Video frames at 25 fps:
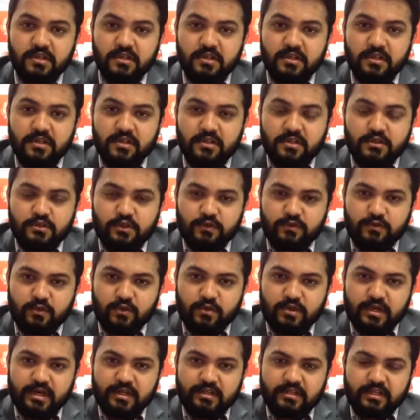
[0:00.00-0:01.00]
So if you look
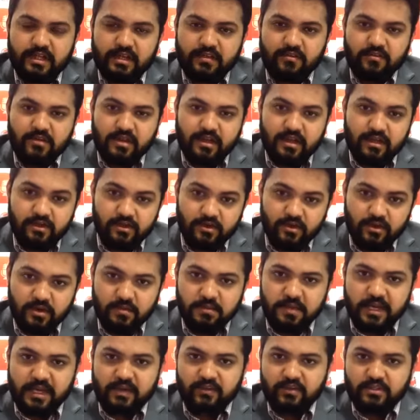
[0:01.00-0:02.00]
at the annual
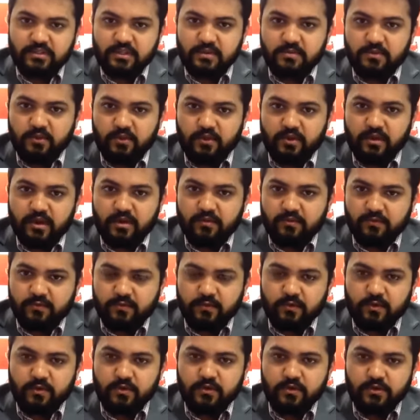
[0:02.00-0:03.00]
migration program
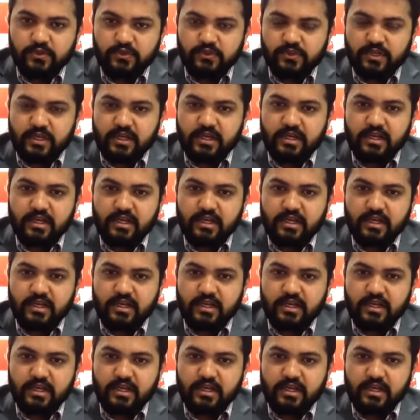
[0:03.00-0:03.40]
for Australia,